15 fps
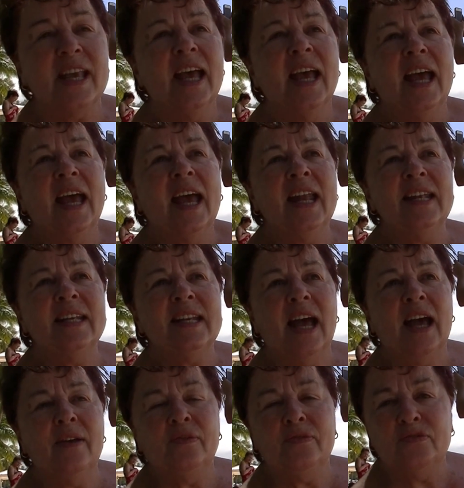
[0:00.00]
Wow. And
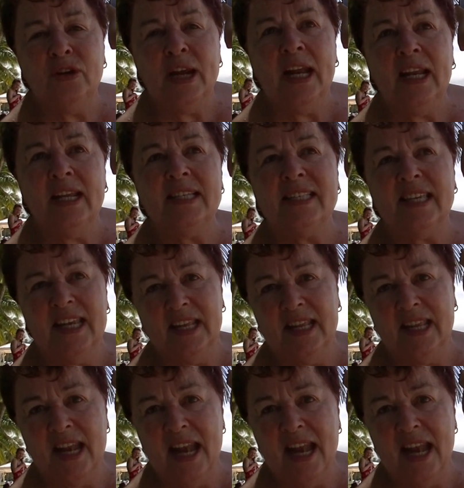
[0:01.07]
I've really seen the